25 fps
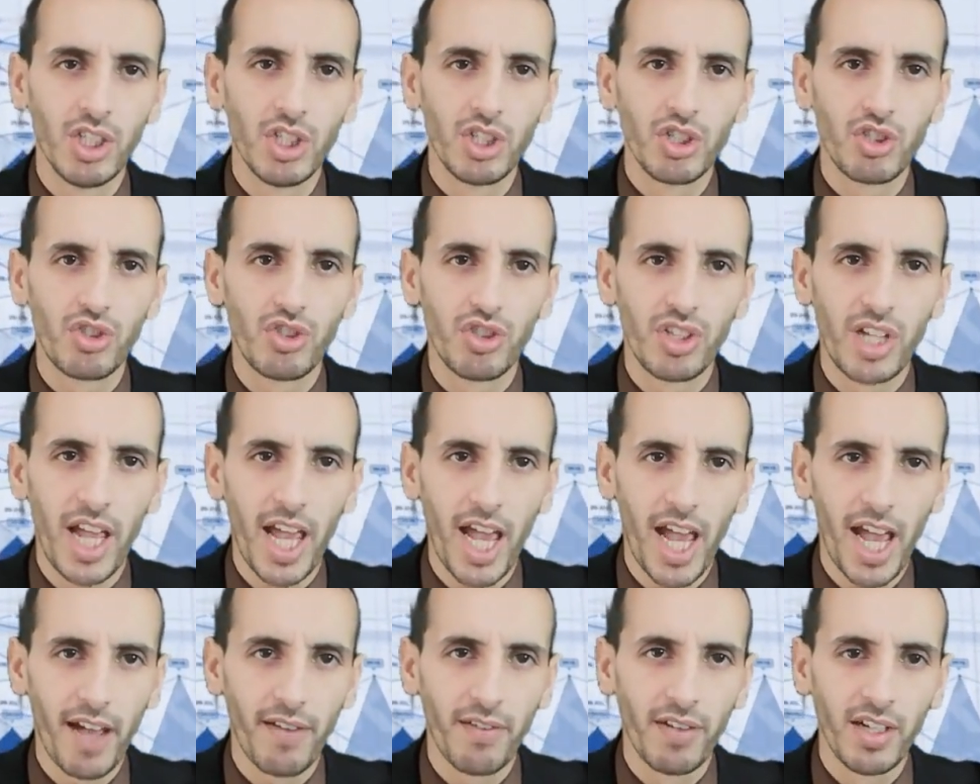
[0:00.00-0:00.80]
should
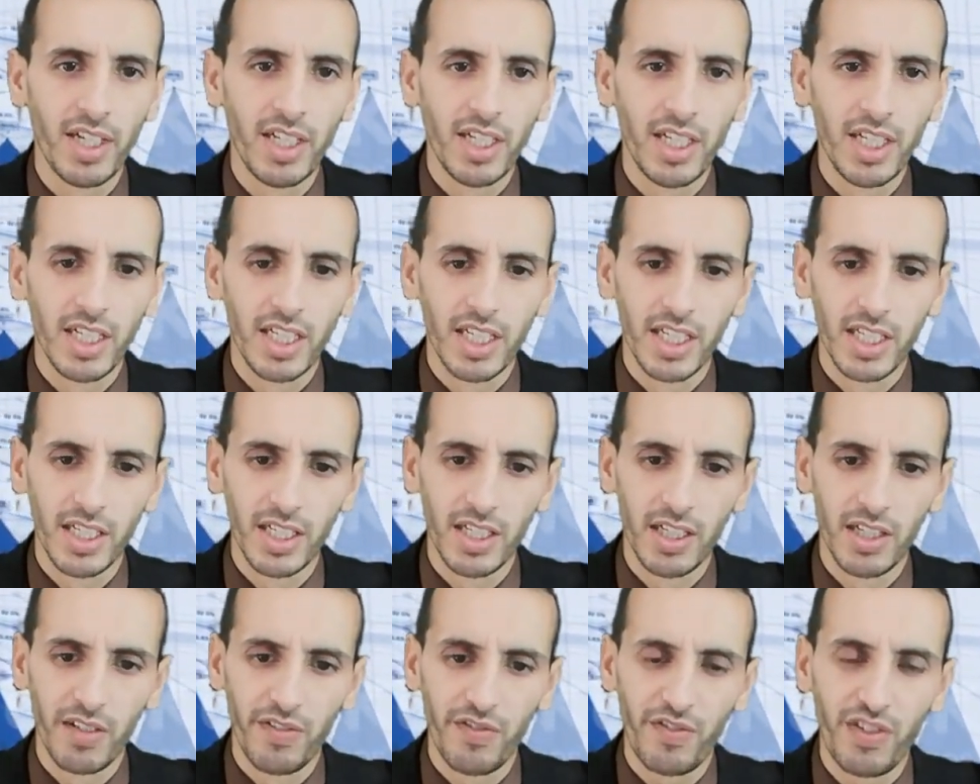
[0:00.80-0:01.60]
have
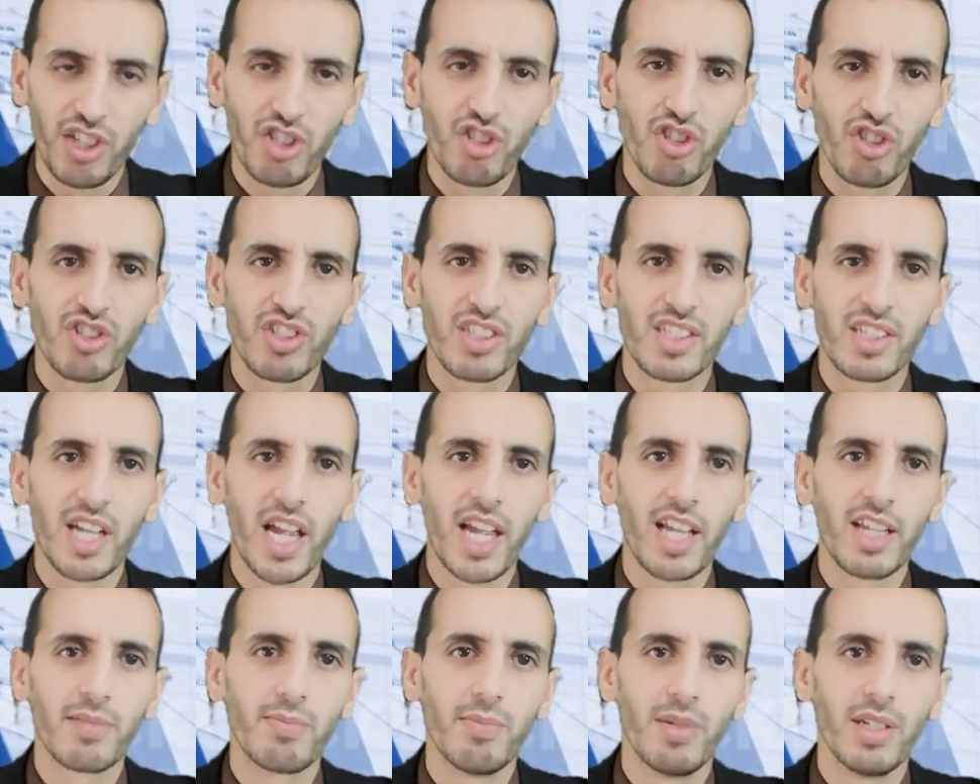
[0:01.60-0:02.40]
a vision
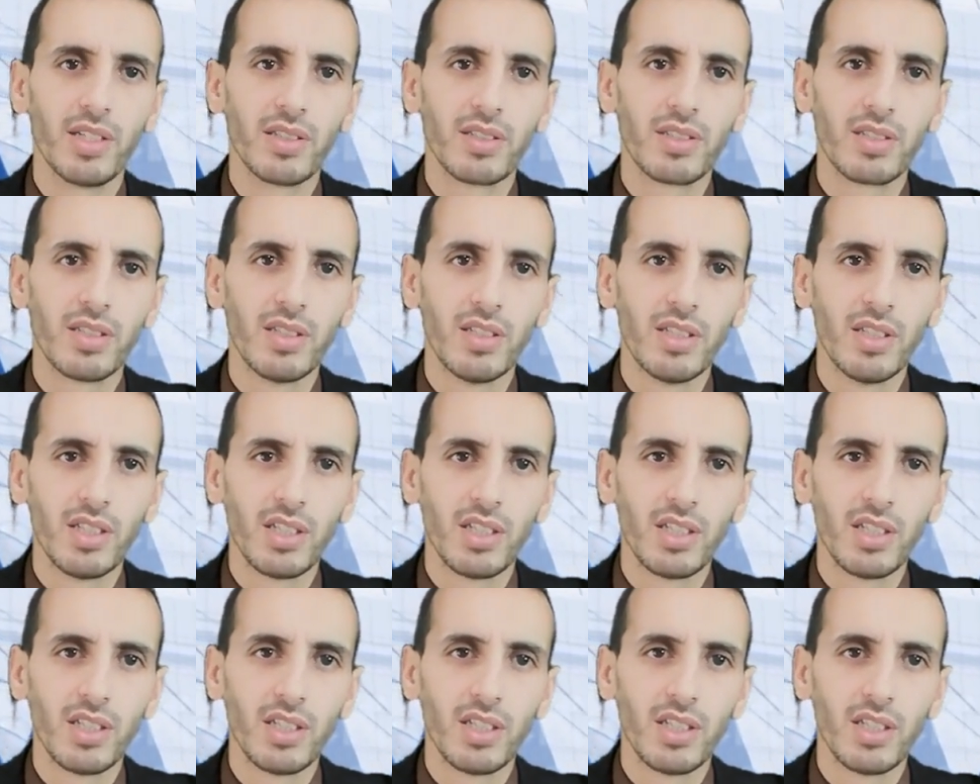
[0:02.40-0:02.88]
statement.